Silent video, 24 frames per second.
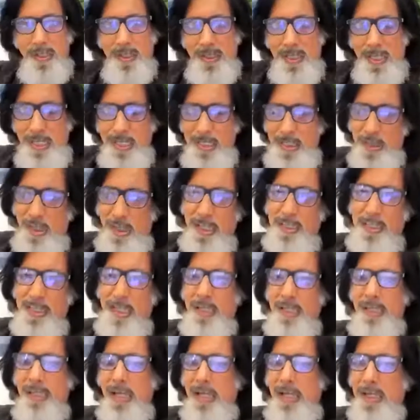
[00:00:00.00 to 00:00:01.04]

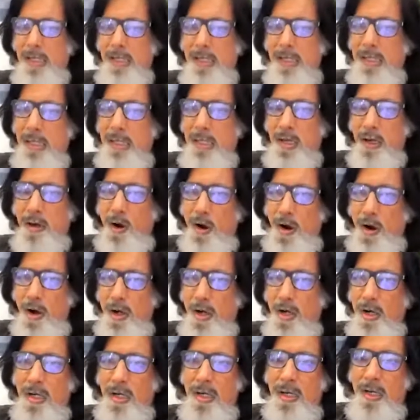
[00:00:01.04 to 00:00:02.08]
construction technique,
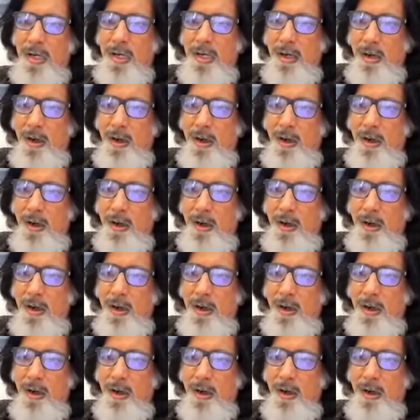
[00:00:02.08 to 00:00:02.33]
or